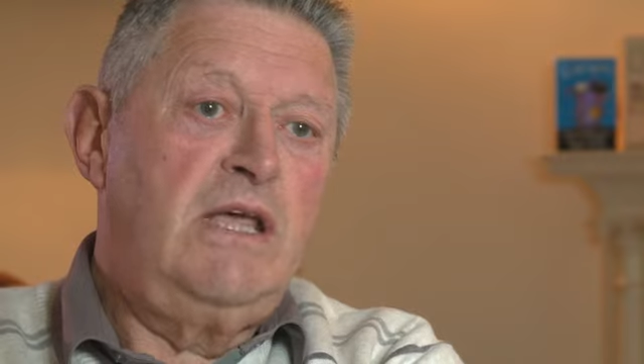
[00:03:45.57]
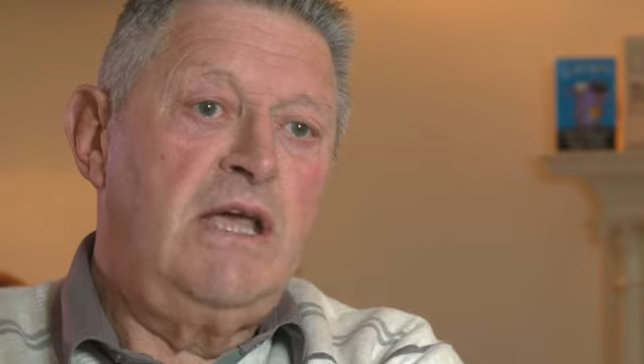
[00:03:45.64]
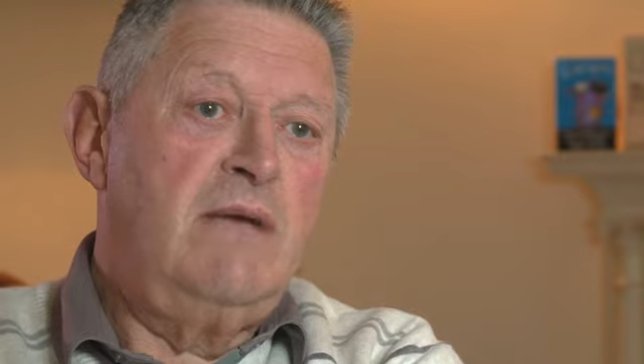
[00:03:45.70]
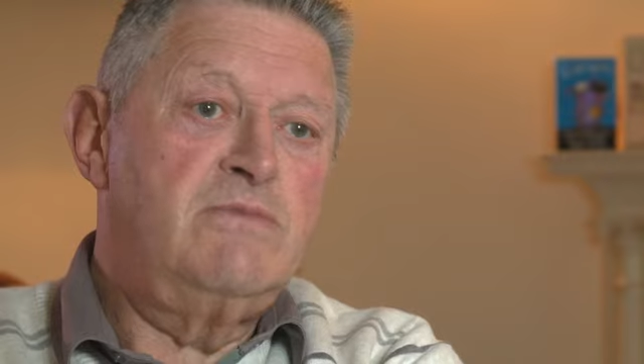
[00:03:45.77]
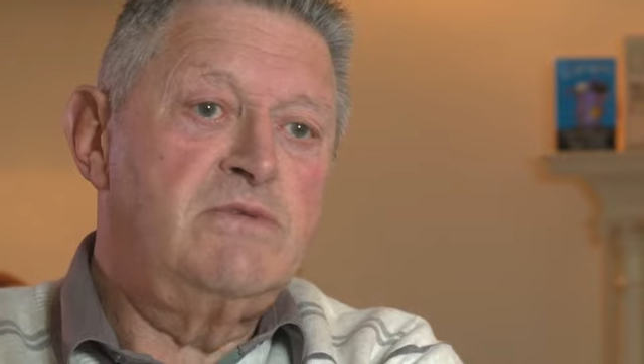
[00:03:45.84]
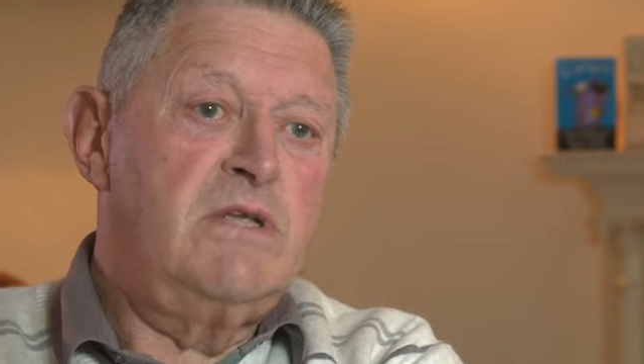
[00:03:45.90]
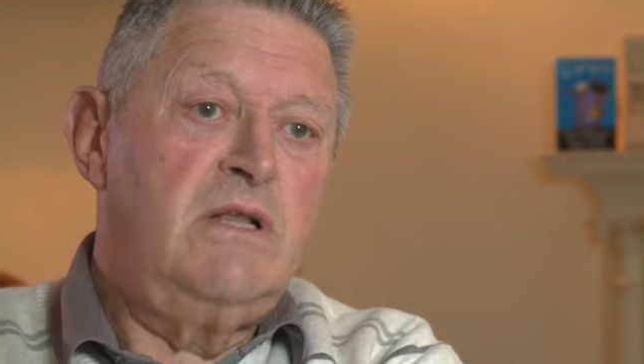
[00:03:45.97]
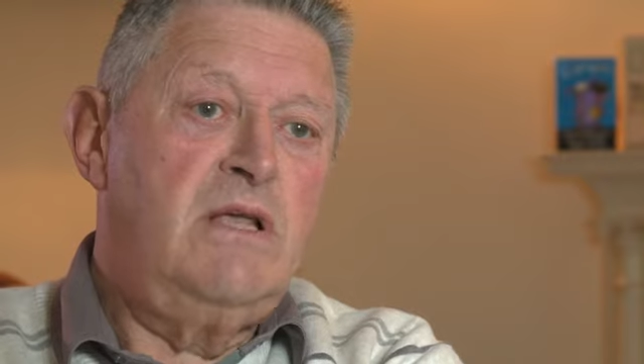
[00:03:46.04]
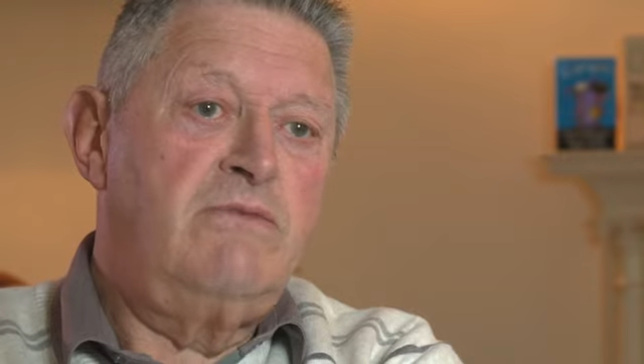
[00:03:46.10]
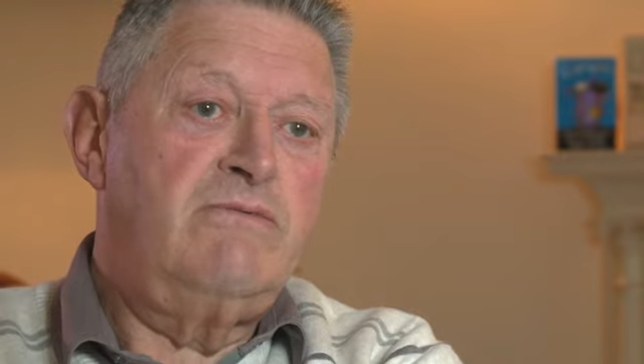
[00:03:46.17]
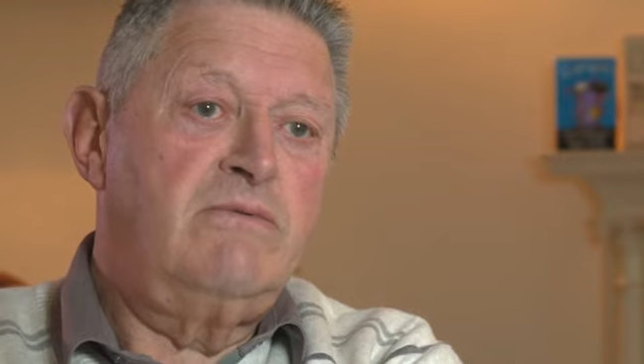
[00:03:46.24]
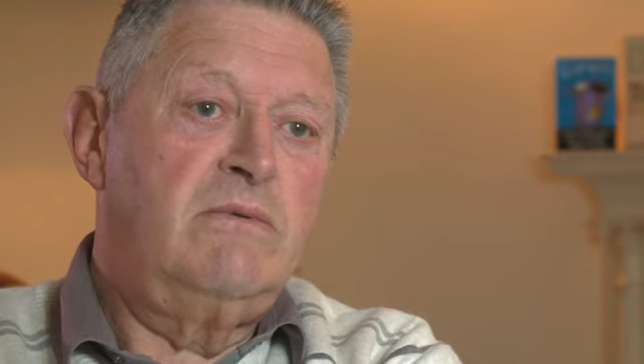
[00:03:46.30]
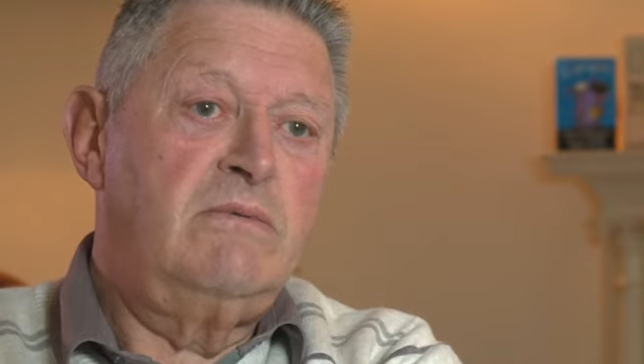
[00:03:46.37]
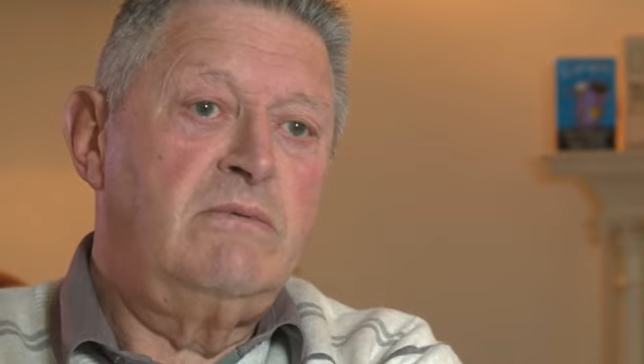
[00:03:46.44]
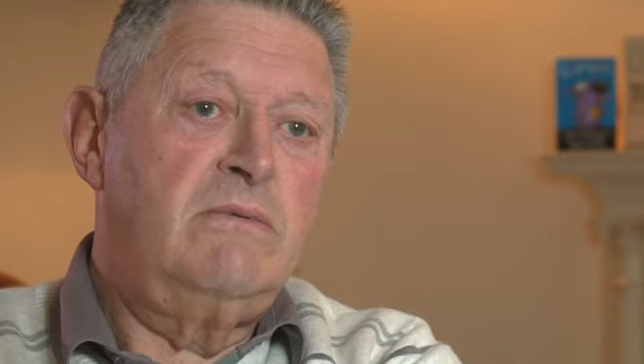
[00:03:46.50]
cancer
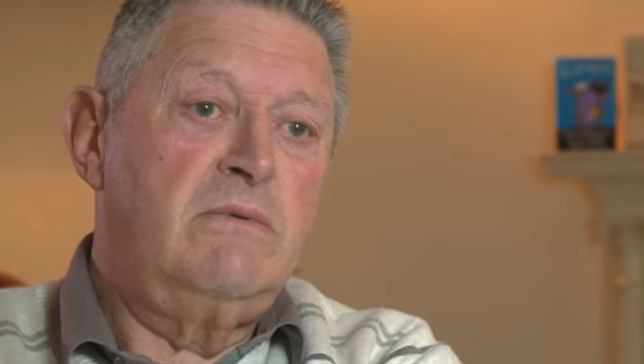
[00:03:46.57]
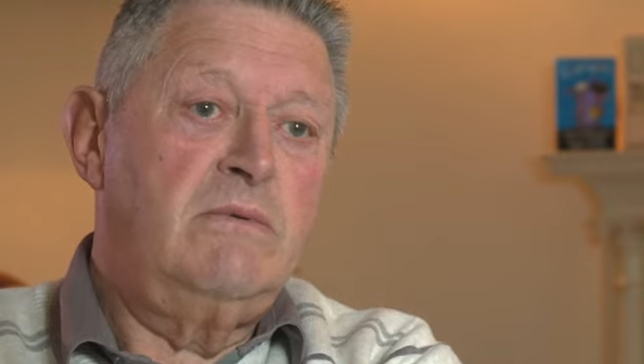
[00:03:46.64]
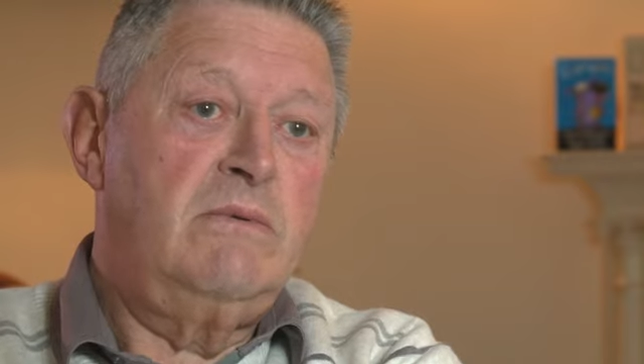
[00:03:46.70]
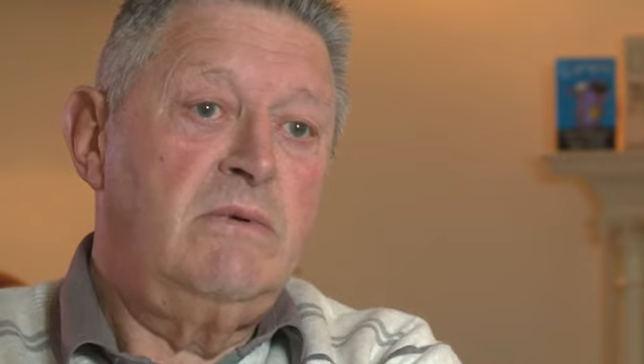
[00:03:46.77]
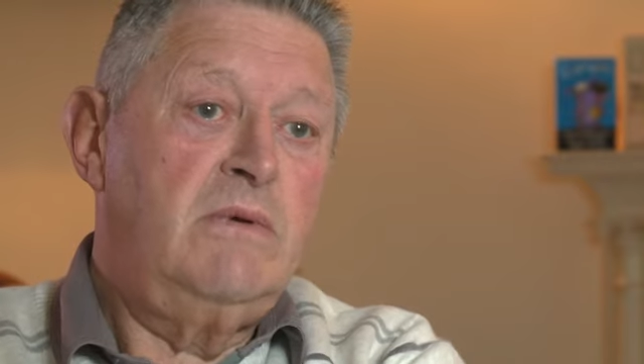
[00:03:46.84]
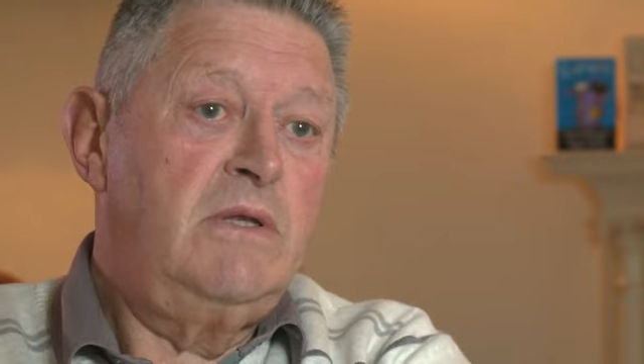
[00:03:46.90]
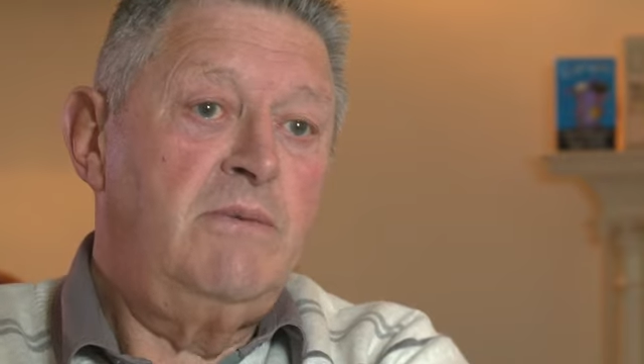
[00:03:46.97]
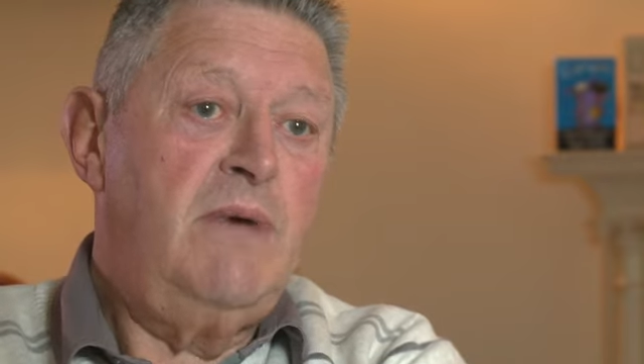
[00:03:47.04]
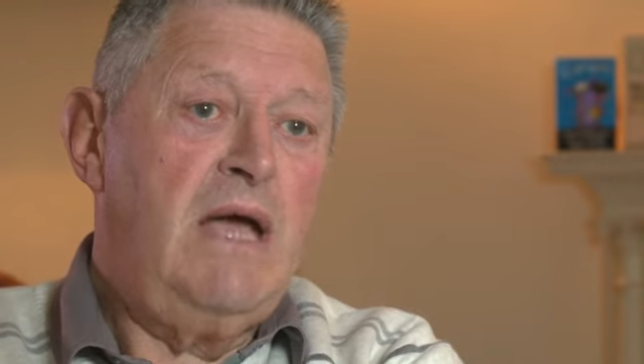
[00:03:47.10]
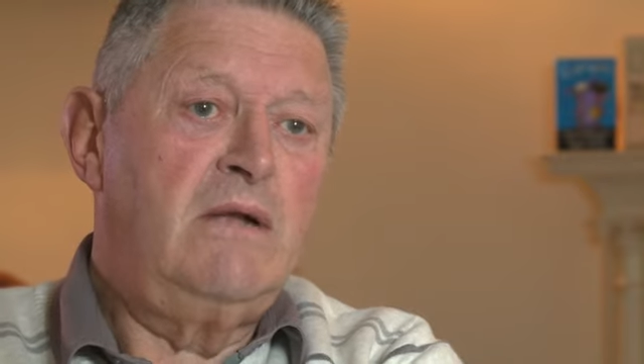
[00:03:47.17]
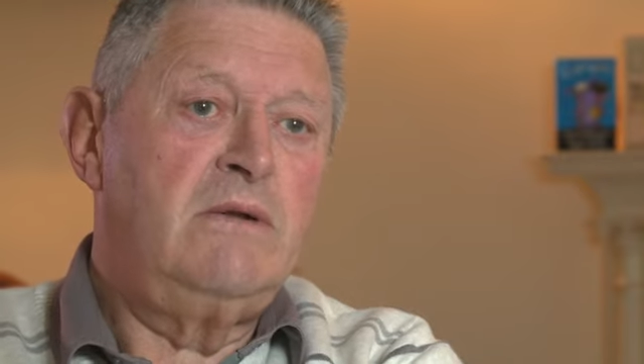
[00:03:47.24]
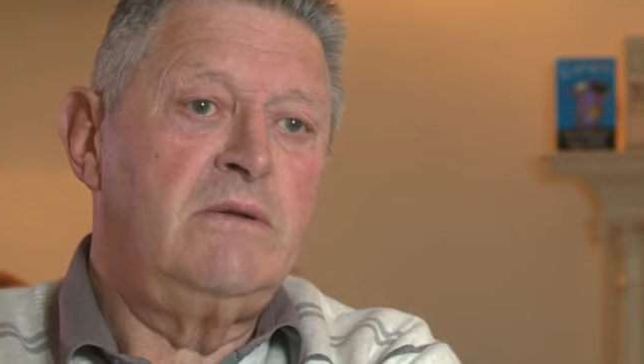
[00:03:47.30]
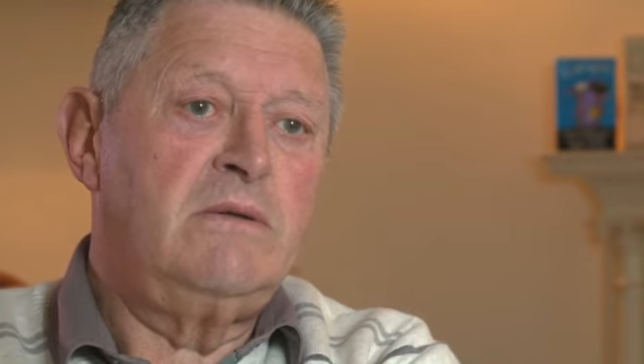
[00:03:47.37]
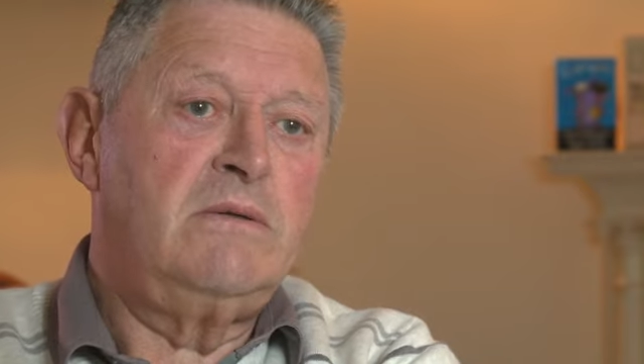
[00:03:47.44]
left in the bowel.